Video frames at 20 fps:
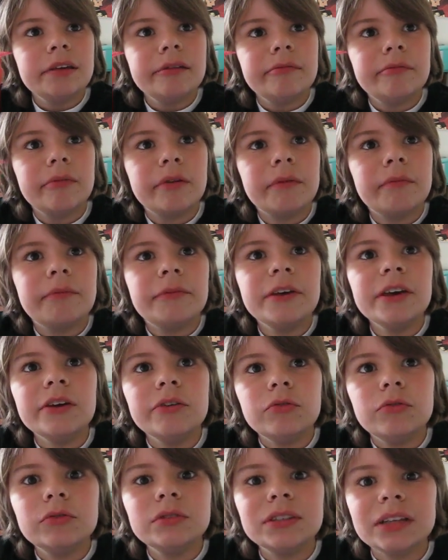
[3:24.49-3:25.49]

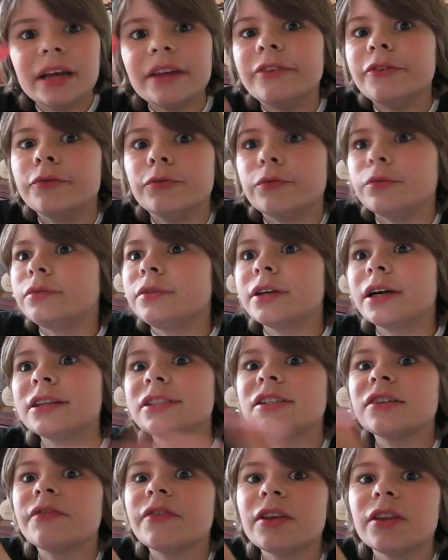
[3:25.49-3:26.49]
reviews, I do
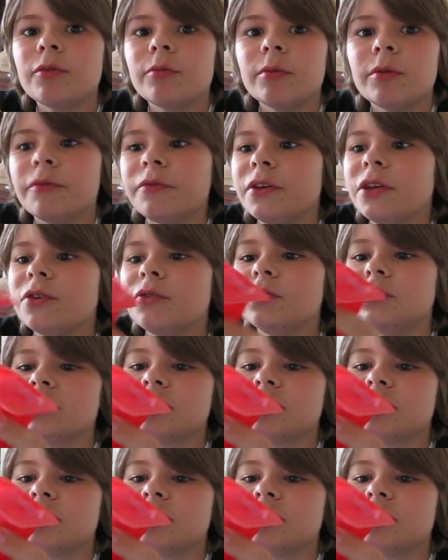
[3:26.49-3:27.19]
tons of other reviews.